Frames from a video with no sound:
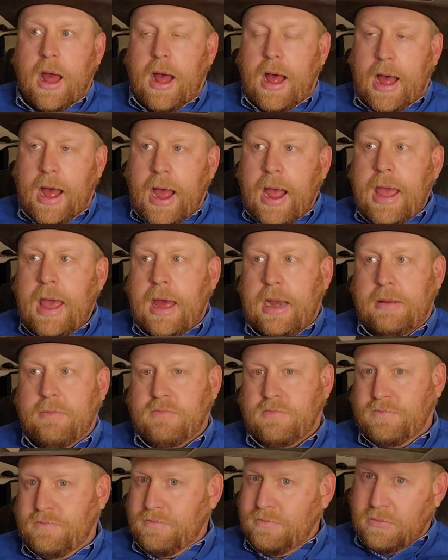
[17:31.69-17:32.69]
I had him
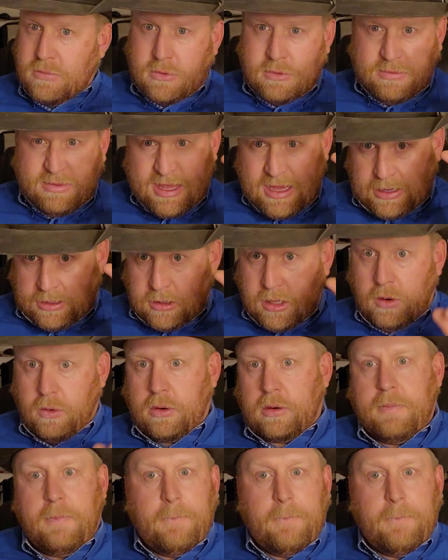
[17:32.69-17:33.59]
tick lower,